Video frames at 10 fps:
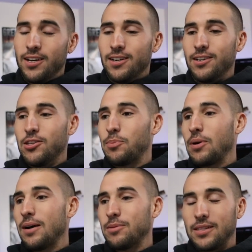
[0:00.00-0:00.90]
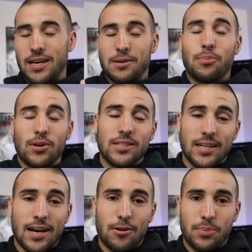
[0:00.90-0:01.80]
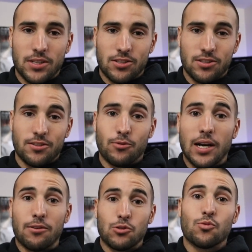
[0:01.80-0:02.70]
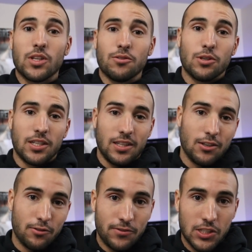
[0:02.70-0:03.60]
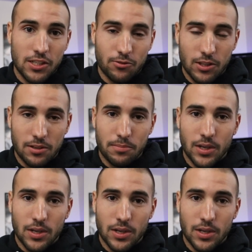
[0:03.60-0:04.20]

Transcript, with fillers: They're probably like printed out pictures of when I was really, really little fishing with him.